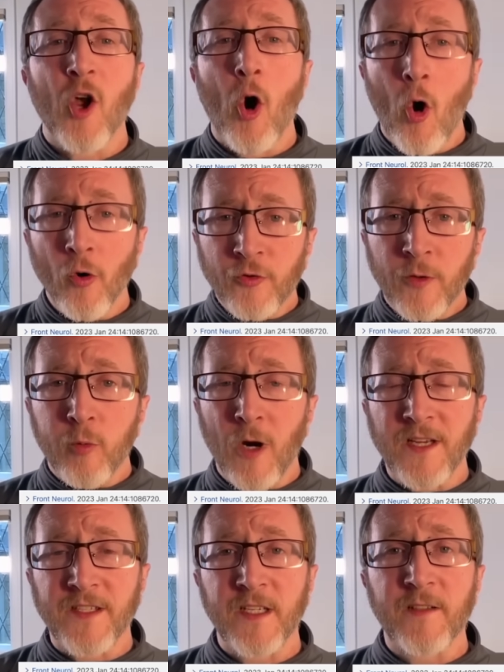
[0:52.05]

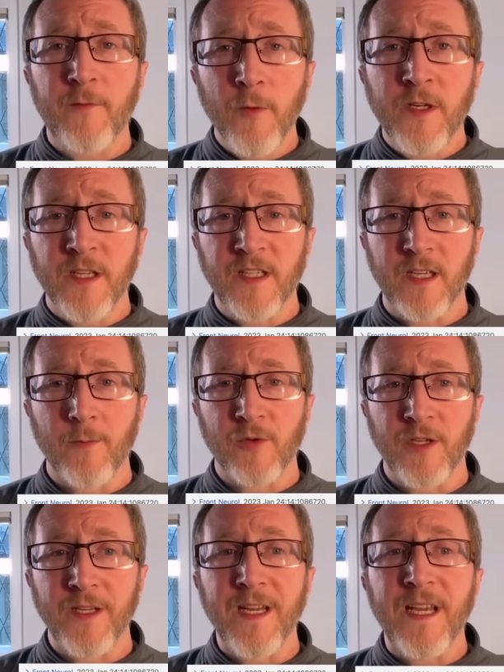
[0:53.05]
Ultra-Processed Food
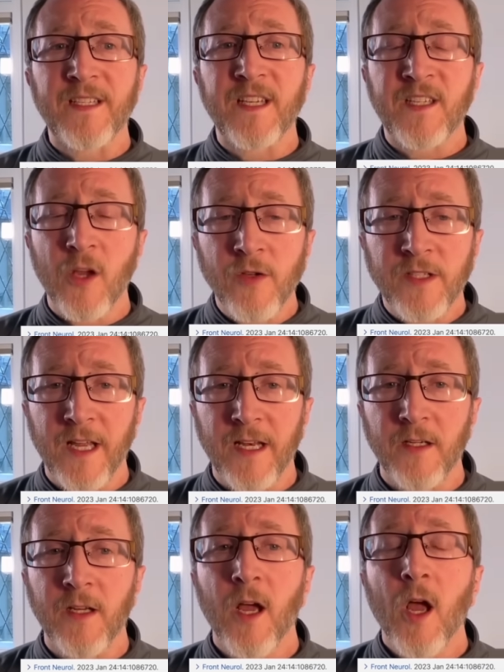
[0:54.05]
Consumption is
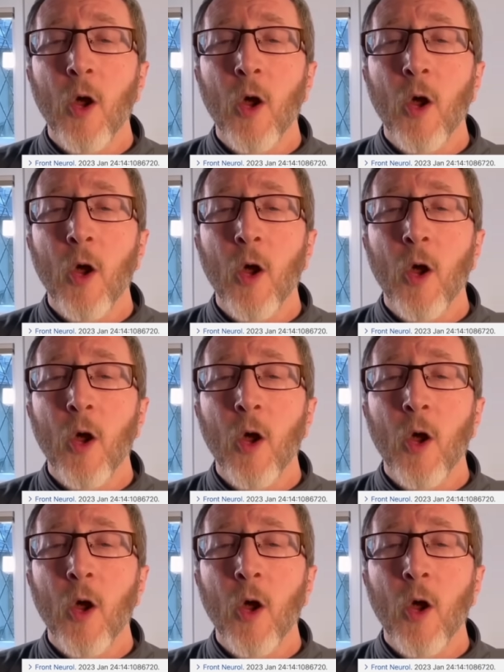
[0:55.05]
Associated